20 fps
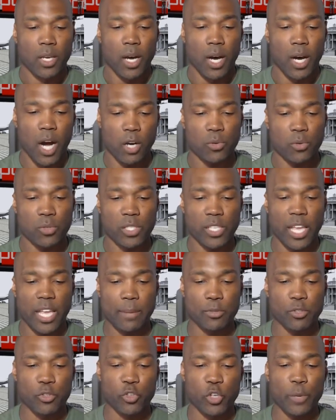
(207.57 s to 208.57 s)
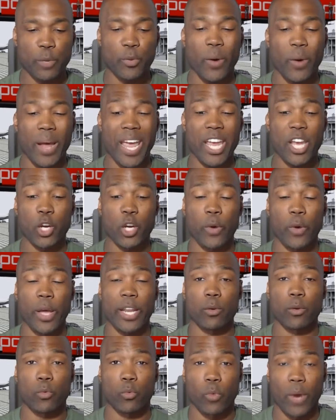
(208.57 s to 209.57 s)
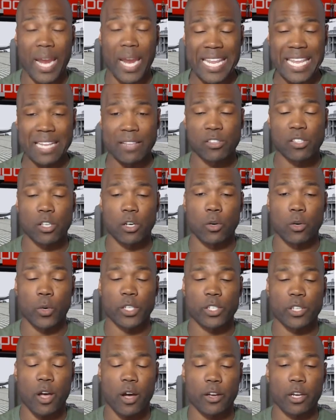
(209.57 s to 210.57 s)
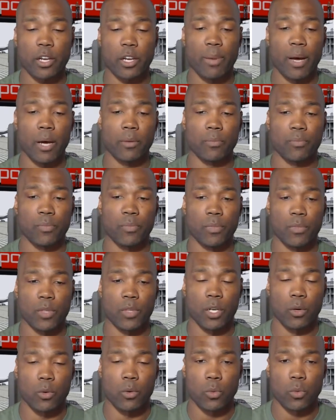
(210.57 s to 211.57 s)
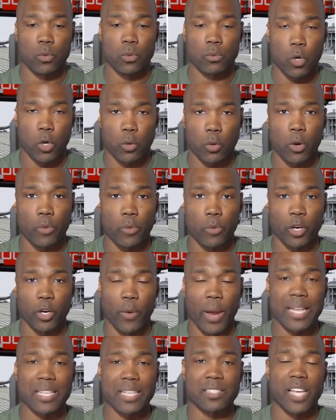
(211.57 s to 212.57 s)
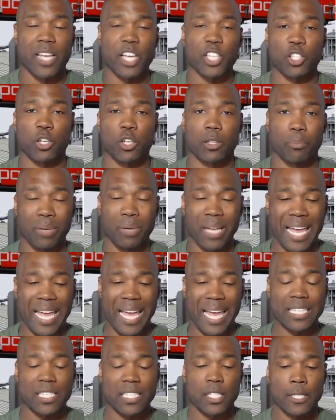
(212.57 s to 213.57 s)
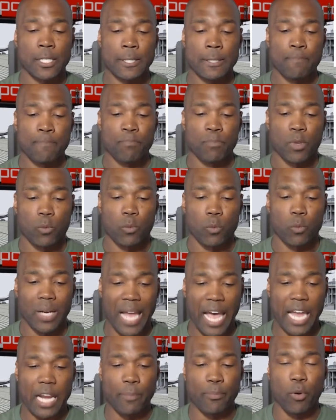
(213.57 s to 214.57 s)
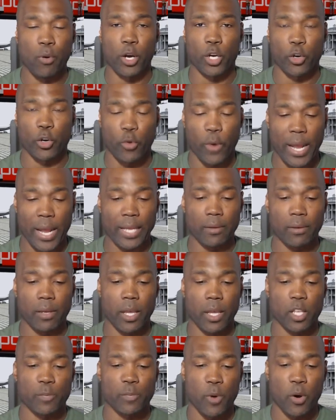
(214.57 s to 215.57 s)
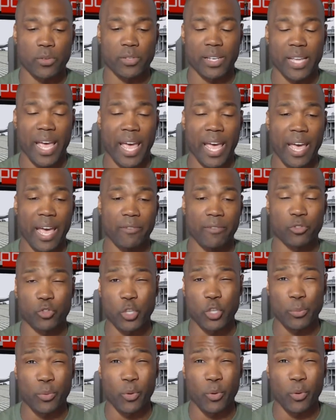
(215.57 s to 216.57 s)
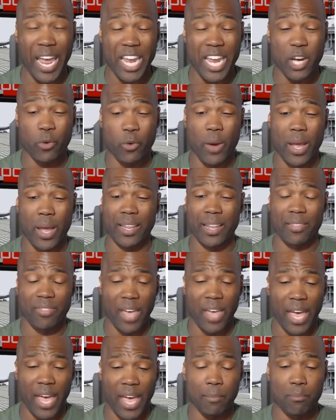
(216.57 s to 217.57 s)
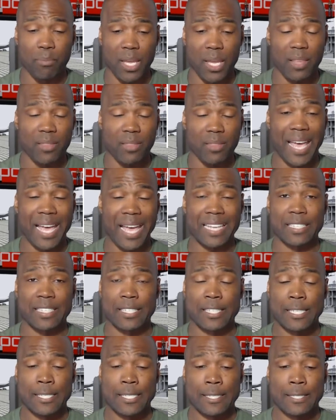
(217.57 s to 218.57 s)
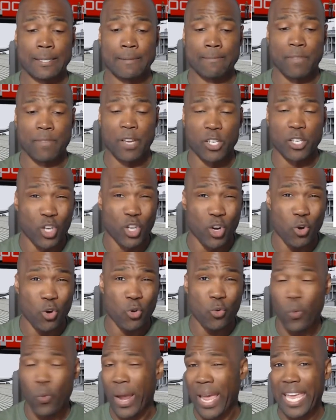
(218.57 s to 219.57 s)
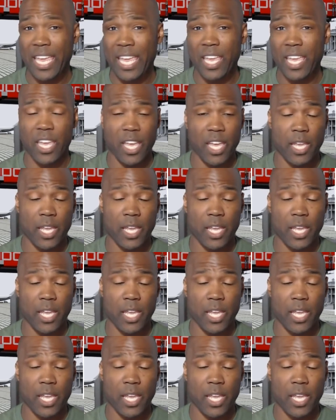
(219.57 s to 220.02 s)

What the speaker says: Uncle Sam's AAA credit rating. So we're talking about, you know, quote unquote, the greatest nation on the planet, relying upon credit and supposing to have AAA credit at that, being that there's no way